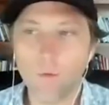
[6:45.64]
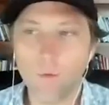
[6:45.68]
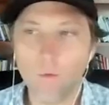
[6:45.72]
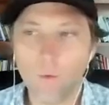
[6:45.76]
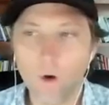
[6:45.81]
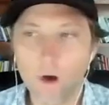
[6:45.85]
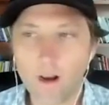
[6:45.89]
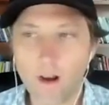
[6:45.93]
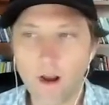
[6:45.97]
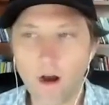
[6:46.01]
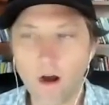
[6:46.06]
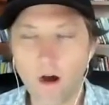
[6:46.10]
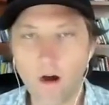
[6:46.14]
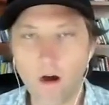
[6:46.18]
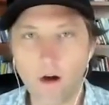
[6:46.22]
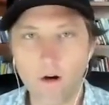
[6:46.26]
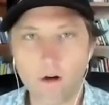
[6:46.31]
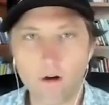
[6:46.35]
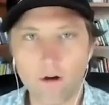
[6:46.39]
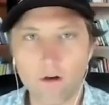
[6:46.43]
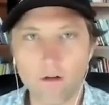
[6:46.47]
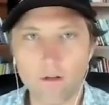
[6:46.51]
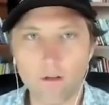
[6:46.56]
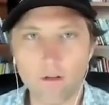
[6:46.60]
what
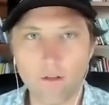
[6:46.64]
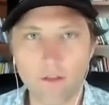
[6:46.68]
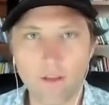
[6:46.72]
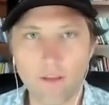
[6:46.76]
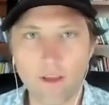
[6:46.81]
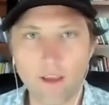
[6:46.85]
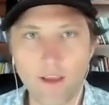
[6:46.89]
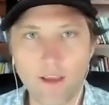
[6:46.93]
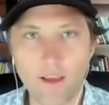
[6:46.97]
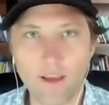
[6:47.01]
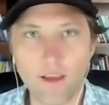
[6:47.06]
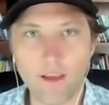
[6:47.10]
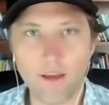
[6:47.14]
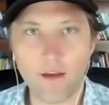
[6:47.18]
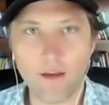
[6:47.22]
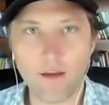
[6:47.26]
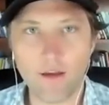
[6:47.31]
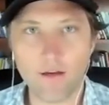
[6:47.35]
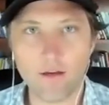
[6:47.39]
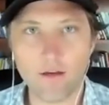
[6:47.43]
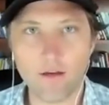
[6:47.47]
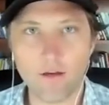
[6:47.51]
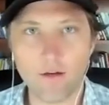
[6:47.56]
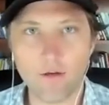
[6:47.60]
are the
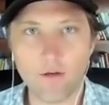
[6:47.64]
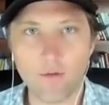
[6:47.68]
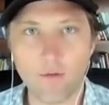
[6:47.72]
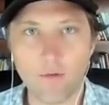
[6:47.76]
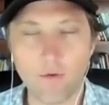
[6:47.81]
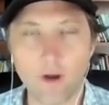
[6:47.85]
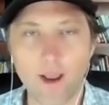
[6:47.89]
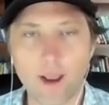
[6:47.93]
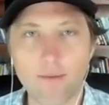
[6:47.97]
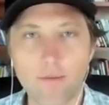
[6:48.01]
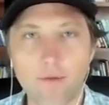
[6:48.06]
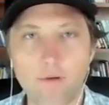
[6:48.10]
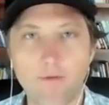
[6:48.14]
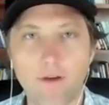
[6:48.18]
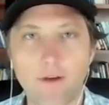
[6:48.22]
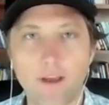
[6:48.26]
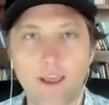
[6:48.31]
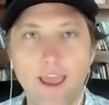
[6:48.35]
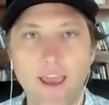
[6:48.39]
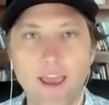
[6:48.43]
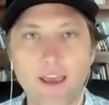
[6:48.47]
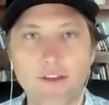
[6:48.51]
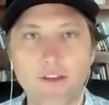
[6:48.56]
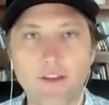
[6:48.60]

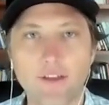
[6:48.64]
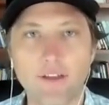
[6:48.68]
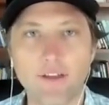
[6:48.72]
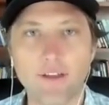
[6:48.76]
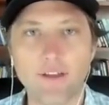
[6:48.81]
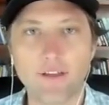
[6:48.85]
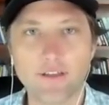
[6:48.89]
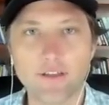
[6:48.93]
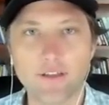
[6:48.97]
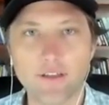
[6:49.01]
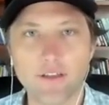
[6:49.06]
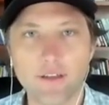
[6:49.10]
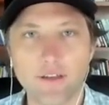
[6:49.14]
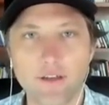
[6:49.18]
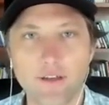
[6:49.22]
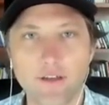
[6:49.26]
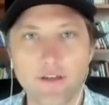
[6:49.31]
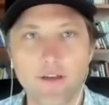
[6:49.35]
ramifications